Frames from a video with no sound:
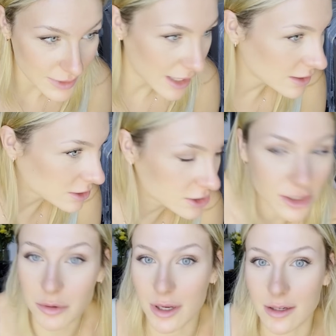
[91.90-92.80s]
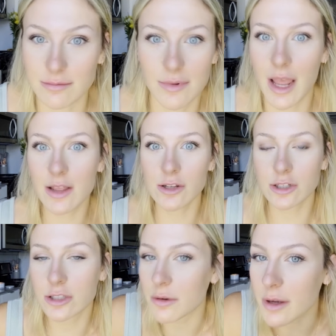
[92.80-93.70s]
it looks so good. It
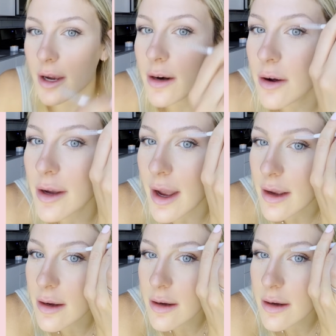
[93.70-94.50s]
looks so good, okay.